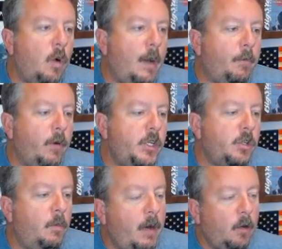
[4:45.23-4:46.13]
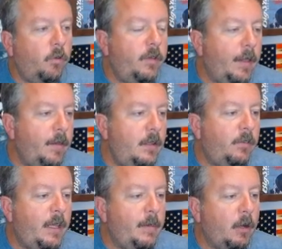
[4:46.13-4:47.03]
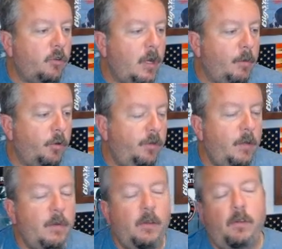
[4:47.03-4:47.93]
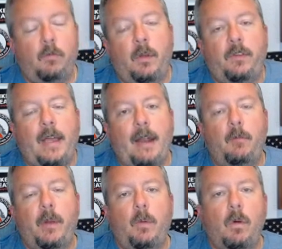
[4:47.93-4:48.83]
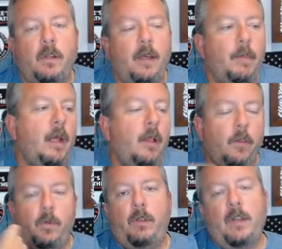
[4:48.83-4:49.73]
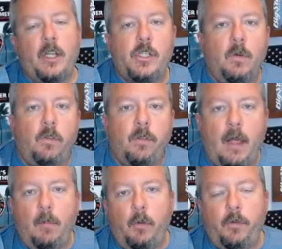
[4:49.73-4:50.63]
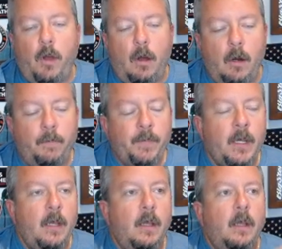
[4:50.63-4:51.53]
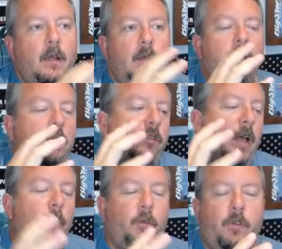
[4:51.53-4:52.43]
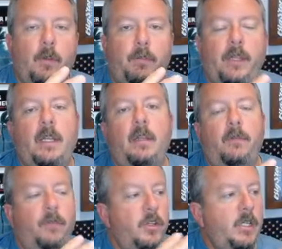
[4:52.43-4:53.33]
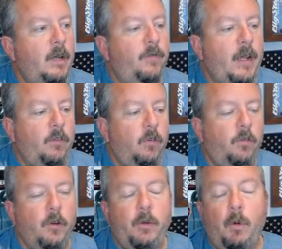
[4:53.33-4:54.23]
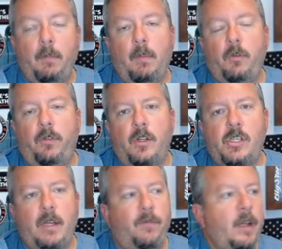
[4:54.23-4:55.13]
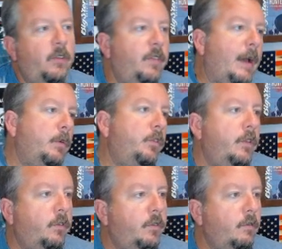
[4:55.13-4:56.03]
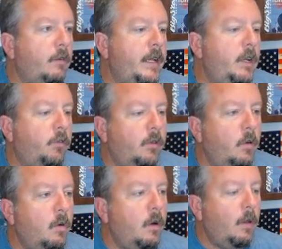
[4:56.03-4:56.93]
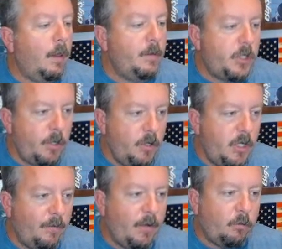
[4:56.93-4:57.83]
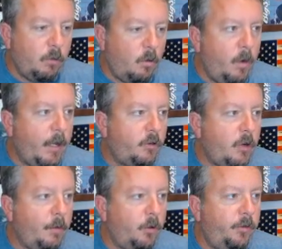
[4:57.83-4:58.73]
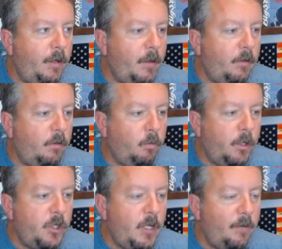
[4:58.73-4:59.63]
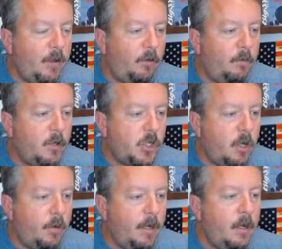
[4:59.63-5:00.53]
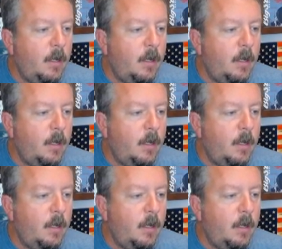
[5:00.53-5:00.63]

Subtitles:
operational models now that these came out on Tropical Tidbits. This is what's got everybody worked up. The reason I show ensembles are, ensembles is a blend of the GFS. There's 31 members of the GFS. That was this right here. So I'm gonna show you the GFS real quick. Tropical Tidbits. This is what the GFS has been showing